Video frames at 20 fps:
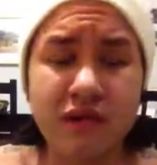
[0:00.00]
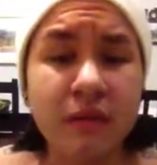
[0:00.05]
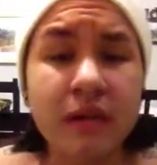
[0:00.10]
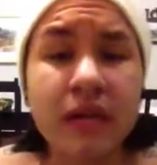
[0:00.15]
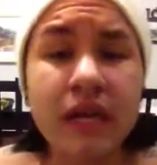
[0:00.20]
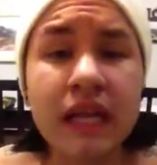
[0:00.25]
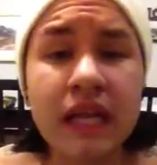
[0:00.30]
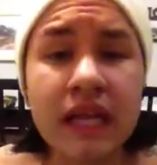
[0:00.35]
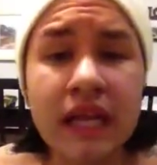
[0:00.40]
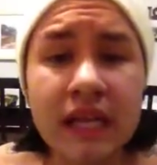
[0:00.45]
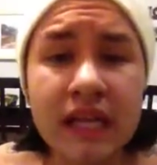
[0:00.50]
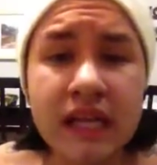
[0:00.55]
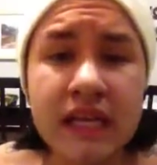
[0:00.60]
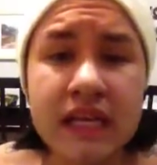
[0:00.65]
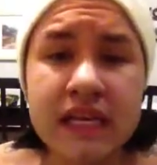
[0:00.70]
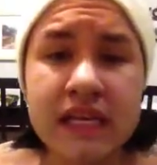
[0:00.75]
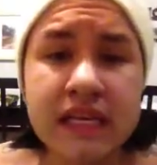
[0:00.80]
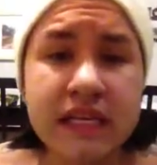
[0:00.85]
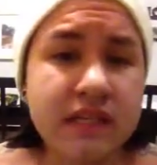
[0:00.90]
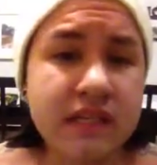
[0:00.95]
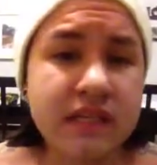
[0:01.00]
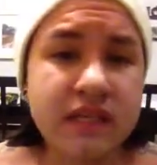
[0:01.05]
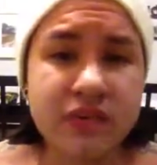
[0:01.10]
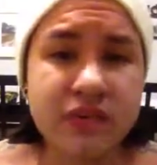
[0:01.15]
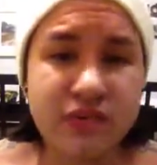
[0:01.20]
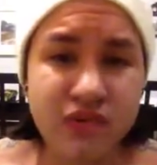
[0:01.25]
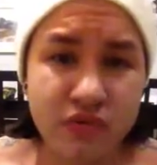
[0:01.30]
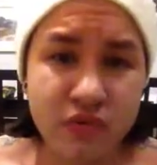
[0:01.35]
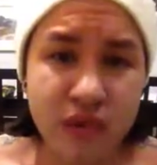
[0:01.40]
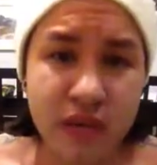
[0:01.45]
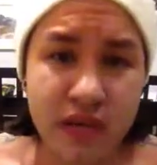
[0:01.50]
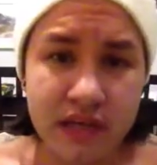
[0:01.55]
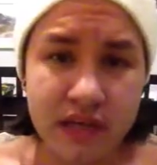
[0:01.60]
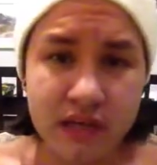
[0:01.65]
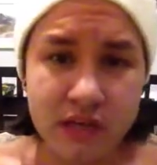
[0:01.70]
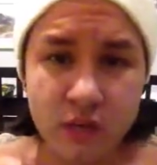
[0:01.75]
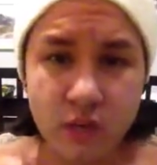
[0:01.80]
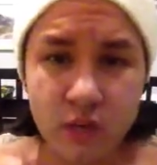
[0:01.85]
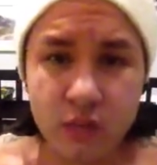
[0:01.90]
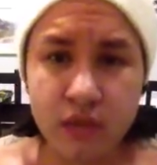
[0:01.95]
McLean, he doesn't use
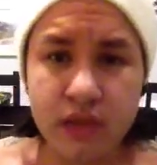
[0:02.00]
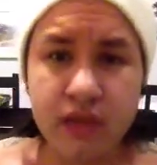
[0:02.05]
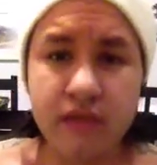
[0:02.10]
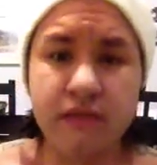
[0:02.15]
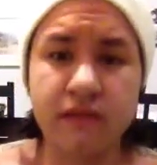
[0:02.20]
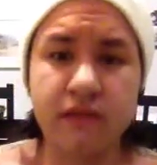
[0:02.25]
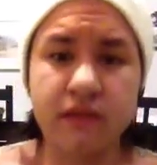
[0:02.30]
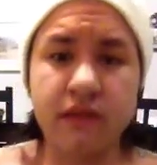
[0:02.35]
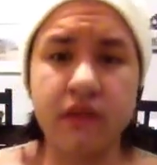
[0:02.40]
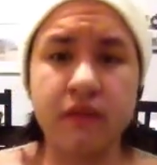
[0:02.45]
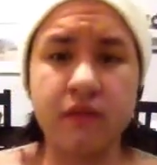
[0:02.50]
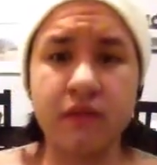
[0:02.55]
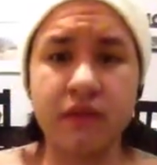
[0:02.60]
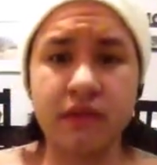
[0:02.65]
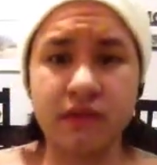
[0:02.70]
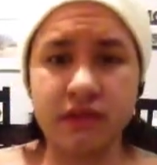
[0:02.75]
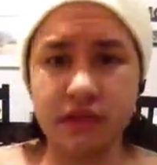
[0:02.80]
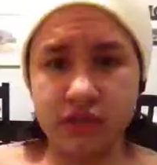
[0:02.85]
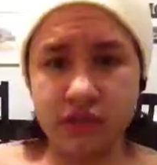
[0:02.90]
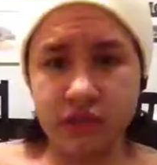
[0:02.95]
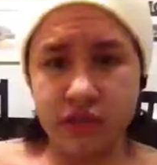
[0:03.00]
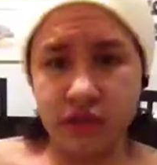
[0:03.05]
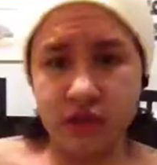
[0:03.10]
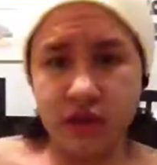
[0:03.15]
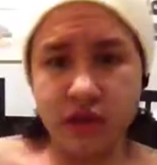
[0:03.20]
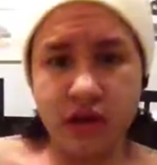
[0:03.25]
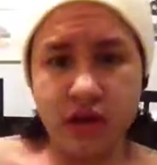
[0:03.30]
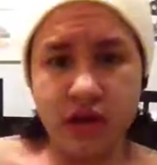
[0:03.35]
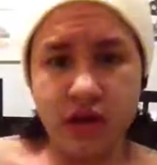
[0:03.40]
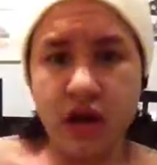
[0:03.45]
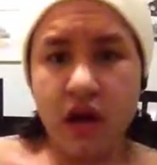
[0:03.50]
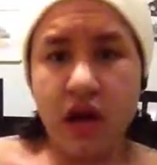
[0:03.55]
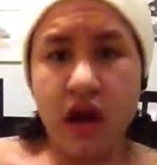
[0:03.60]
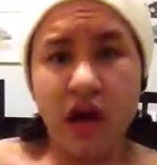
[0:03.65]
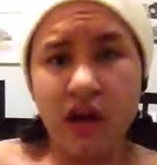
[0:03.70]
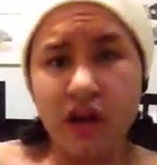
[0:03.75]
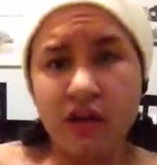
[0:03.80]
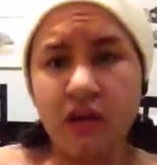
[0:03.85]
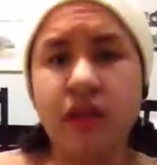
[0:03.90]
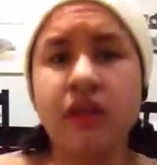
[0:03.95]
drains. Normally for a double incision,
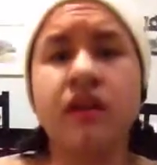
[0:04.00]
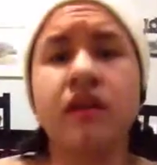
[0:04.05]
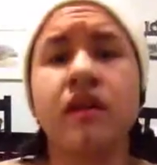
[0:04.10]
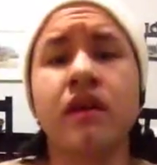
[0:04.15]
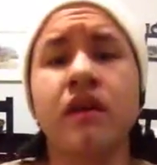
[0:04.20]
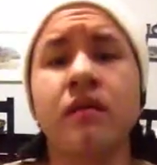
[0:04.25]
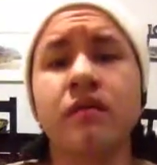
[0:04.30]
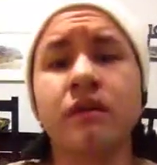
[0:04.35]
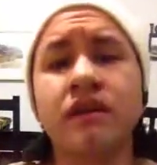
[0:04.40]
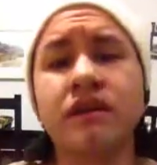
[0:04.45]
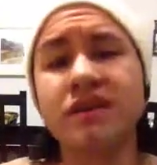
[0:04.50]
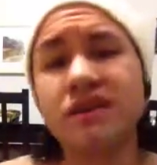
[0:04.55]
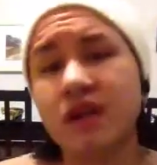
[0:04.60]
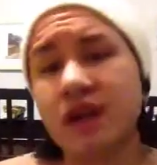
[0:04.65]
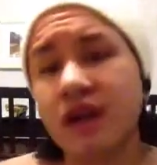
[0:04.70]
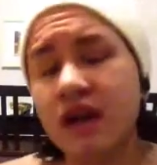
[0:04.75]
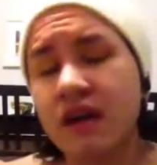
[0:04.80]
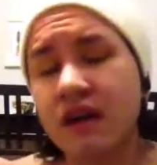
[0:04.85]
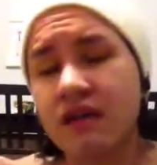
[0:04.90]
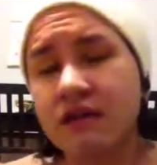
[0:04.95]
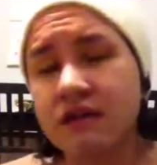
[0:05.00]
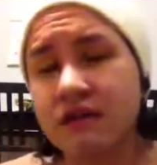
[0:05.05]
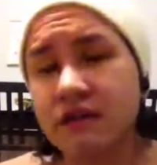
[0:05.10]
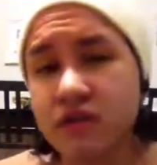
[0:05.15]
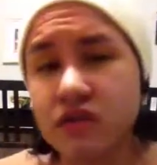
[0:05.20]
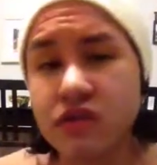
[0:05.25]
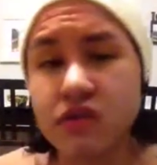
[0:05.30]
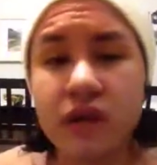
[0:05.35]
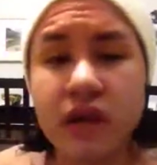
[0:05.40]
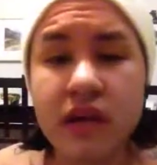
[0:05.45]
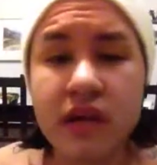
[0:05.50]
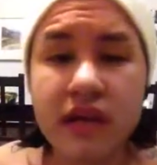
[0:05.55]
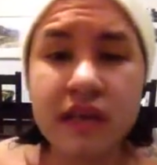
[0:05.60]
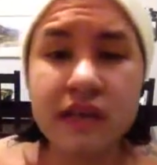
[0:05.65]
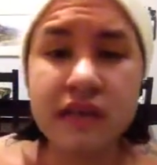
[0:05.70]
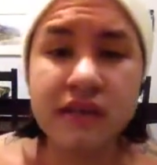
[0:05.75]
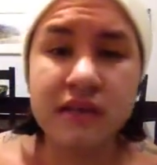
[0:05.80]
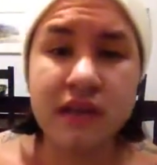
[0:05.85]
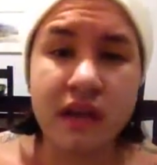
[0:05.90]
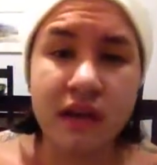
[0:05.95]
underneath the armpits you'd have
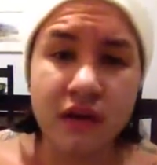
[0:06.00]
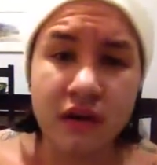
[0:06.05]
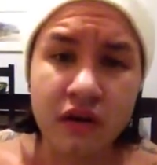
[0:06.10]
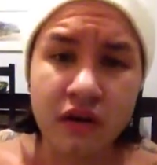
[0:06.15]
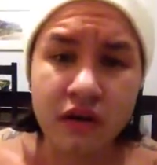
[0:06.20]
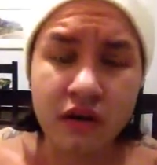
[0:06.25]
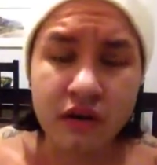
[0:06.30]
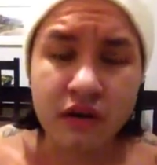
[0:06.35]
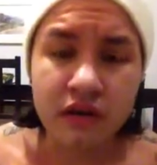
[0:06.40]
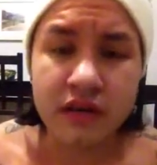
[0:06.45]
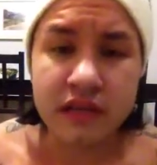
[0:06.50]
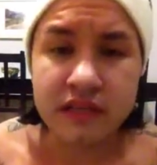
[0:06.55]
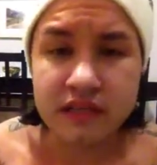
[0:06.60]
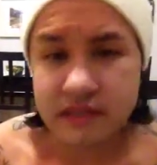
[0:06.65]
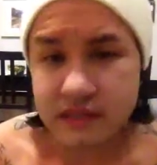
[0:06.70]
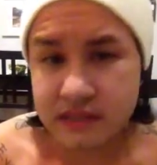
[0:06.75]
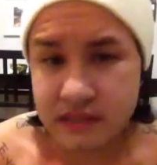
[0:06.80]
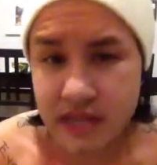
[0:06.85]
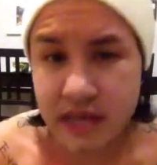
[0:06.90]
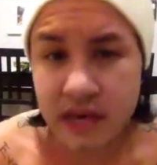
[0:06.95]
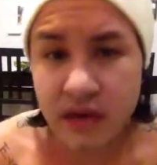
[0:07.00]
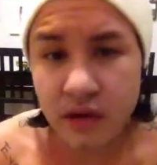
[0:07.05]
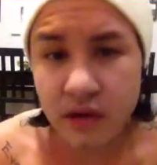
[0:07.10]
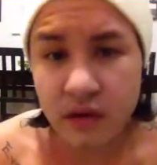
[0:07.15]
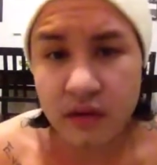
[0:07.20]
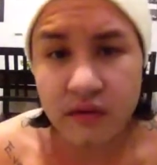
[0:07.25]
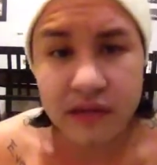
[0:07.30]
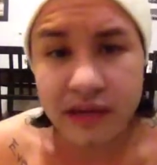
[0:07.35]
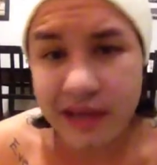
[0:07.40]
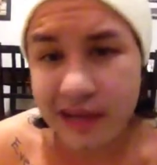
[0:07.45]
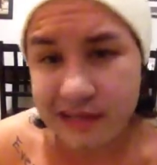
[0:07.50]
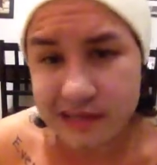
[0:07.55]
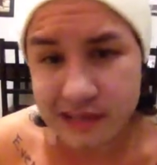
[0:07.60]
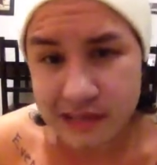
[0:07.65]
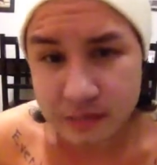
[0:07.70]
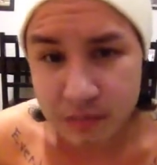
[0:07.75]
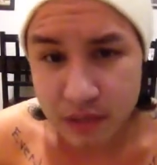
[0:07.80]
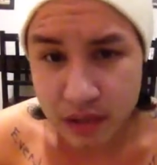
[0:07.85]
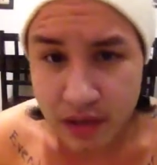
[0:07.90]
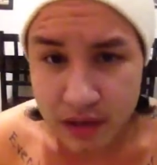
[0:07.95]
drains that are going to take all of the
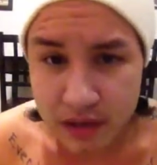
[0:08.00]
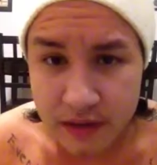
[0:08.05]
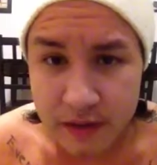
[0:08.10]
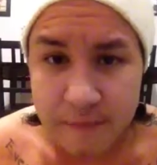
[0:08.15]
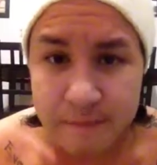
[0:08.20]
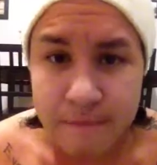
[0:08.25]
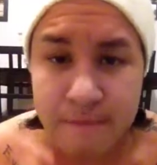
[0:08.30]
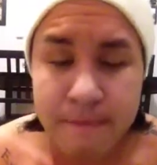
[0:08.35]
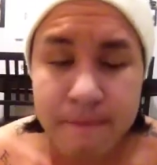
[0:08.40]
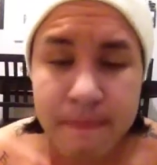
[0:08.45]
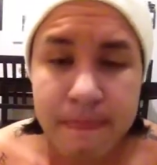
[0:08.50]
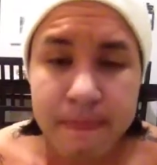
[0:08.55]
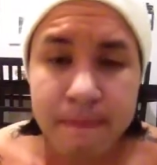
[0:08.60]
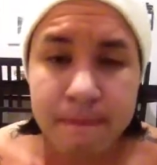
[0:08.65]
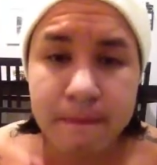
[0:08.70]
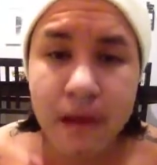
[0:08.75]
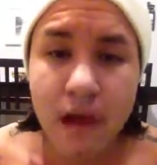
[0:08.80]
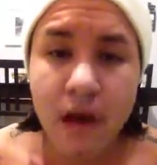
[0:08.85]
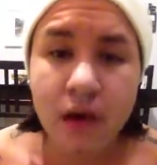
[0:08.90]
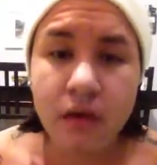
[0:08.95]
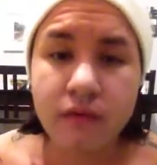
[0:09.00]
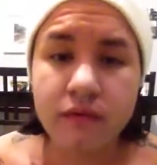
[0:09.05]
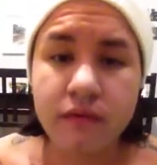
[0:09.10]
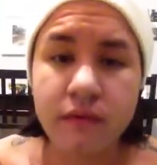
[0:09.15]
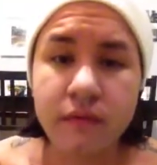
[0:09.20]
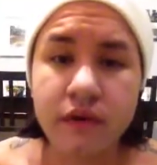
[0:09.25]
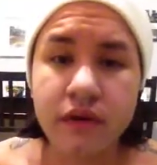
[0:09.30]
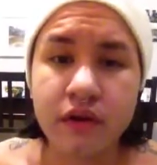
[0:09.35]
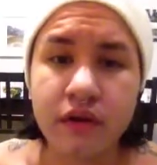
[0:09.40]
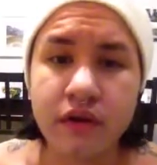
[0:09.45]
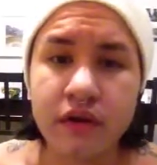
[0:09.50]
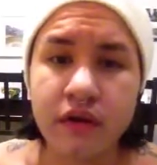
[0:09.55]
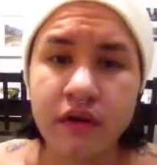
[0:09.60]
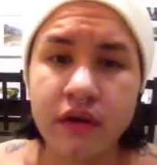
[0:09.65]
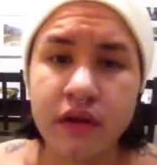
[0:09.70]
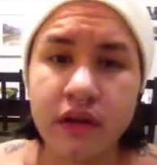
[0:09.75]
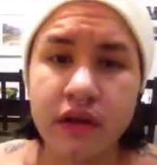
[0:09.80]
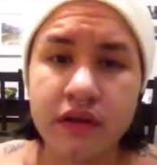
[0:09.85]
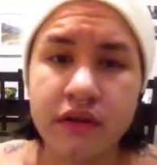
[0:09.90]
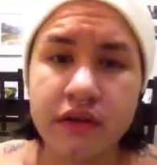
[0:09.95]
excess blood out from your,
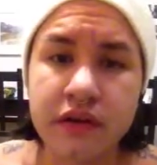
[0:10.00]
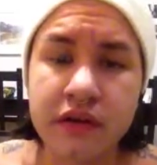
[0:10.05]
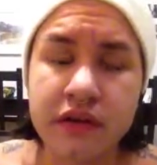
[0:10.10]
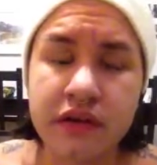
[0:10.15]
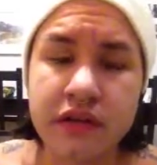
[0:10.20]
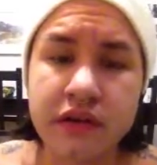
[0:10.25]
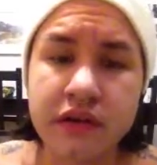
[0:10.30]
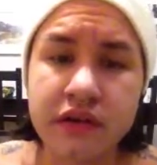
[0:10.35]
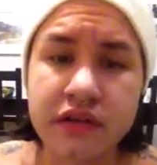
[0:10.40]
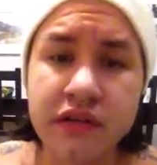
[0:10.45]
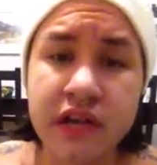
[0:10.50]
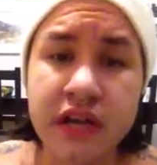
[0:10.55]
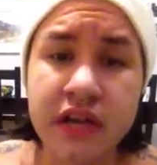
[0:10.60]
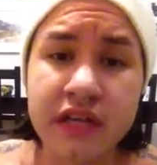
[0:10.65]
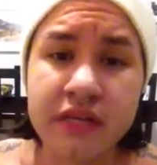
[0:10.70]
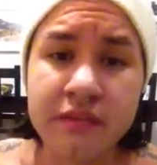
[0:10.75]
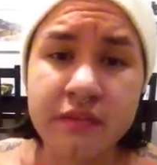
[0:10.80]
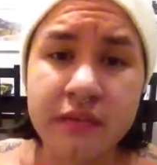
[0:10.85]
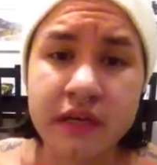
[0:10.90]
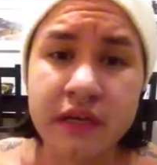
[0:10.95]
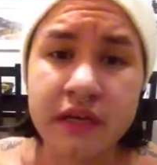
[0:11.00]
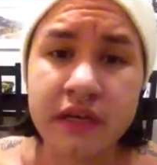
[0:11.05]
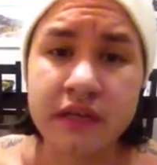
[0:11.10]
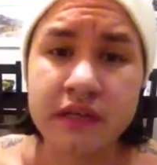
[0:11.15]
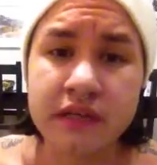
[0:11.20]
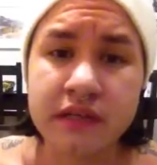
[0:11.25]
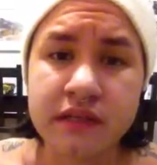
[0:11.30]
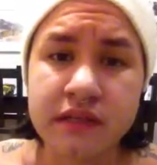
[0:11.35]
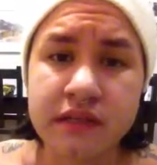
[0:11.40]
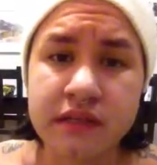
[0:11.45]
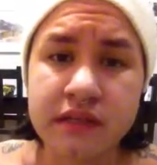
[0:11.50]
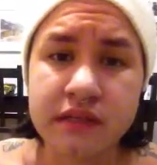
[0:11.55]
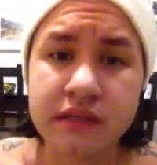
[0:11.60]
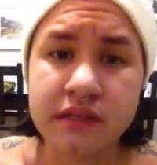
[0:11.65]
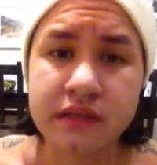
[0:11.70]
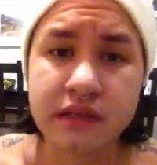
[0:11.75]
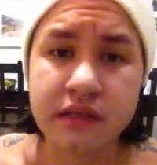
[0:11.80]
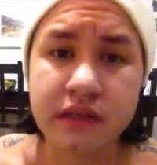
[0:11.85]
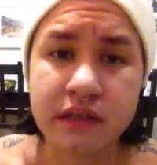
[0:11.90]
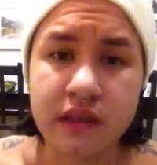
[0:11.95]
like underneath your chest,
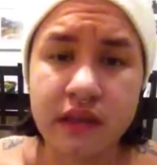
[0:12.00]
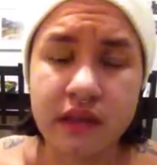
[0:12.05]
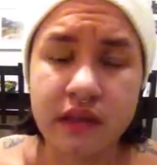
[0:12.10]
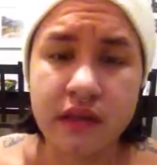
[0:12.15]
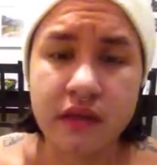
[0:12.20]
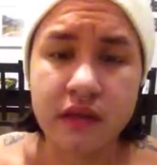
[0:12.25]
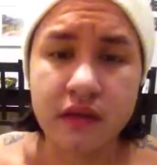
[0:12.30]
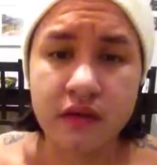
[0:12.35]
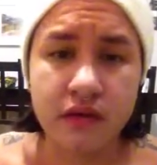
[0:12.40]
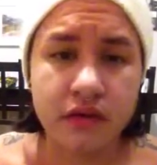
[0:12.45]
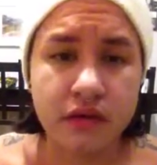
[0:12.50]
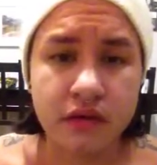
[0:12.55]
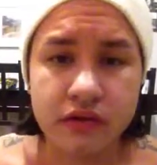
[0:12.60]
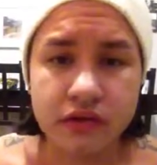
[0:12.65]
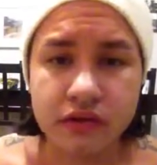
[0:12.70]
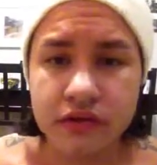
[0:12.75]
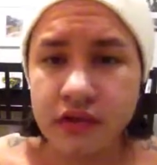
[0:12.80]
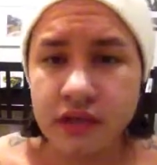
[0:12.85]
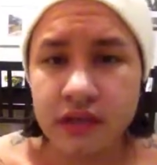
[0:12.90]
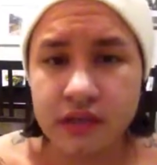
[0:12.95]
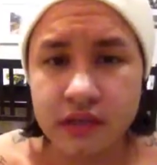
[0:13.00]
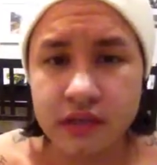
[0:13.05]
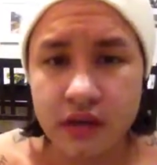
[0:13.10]
because it could just lead